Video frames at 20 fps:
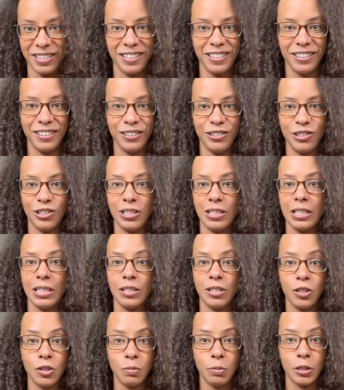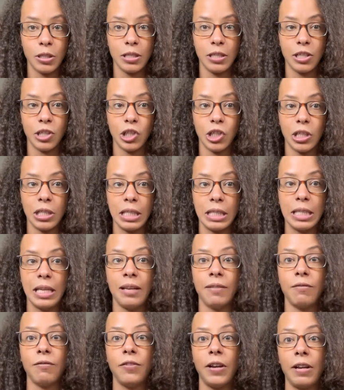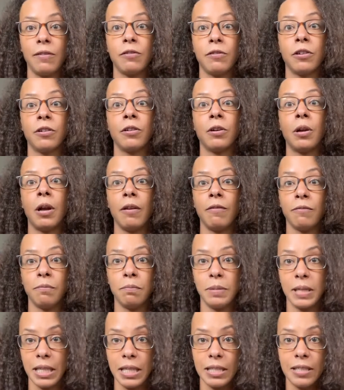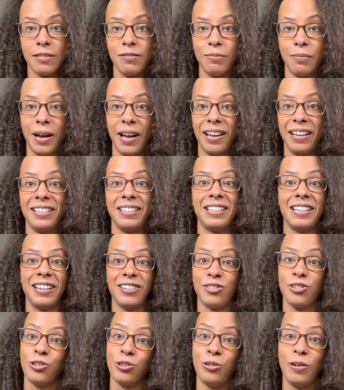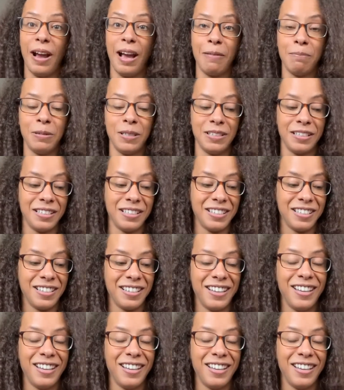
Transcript: delusions, and superstitions in favor of peace of mind and true happiness.